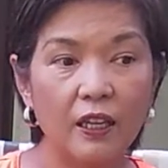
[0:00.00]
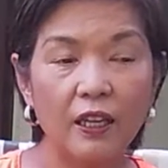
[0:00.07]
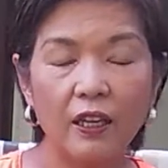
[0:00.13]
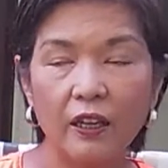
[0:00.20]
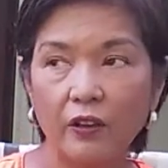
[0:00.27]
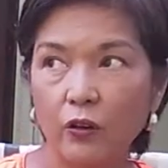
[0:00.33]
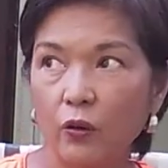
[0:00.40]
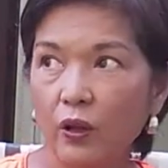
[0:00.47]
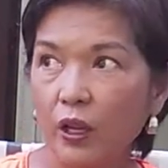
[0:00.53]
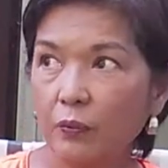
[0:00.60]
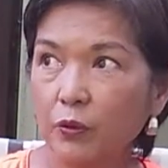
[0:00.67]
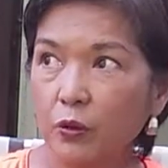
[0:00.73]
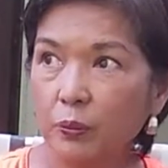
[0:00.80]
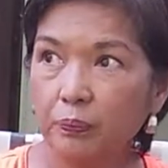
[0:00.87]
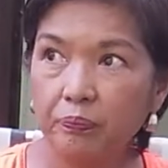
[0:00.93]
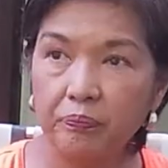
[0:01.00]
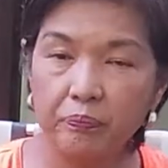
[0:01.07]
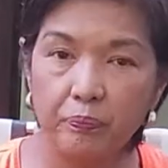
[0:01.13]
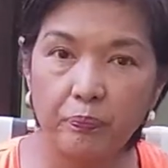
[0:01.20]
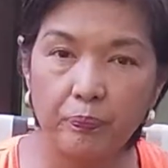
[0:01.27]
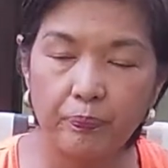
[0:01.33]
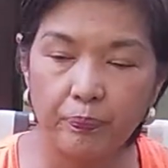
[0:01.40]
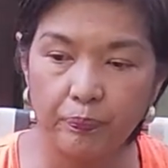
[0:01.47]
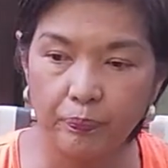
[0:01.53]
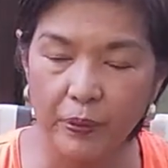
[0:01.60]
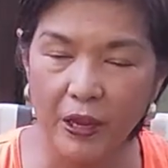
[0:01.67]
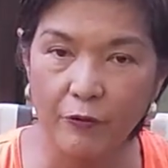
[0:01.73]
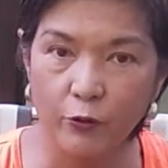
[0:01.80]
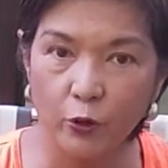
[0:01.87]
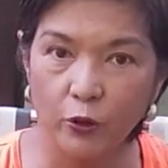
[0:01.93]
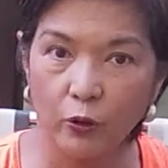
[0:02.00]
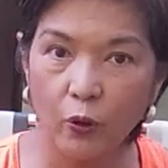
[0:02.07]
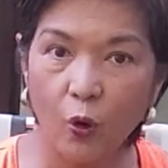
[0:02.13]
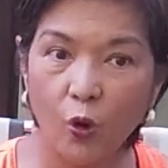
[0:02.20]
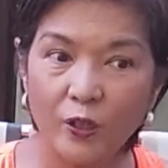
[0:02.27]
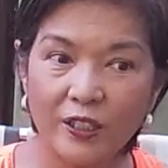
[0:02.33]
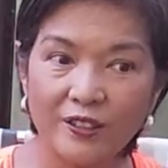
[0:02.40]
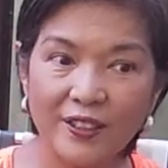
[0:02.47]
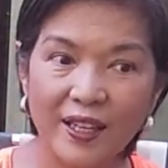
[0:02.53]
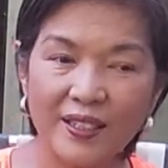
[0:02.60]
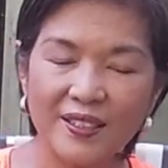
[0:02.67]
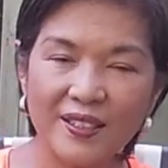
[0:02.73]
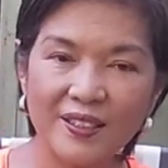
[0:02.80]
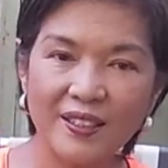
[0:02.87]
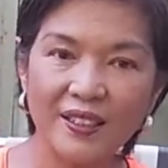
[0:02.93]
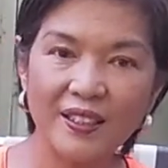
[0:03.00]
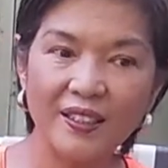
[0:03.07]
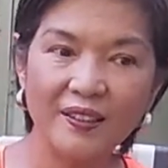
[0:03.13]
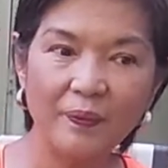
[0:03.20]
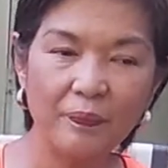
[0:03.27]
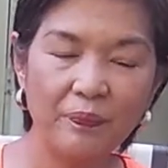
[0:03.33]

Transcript: and you have to pay for all the testing,